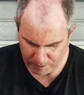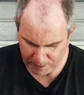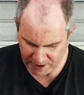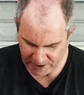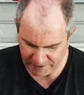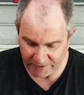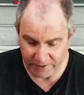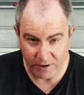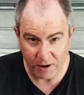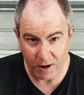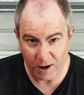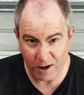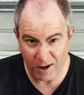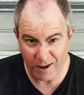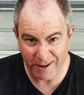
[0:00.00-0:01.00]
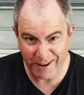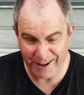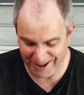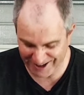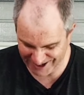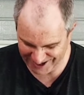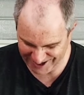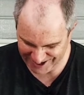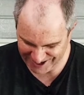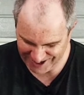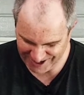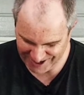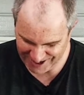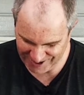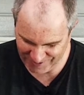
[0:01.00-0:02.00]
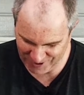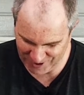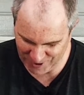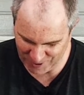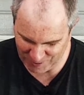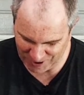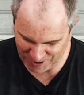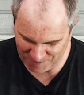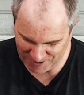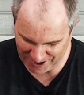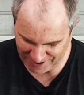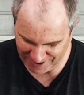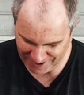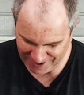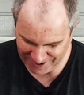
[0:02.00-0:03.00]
beef. If you know what I mean.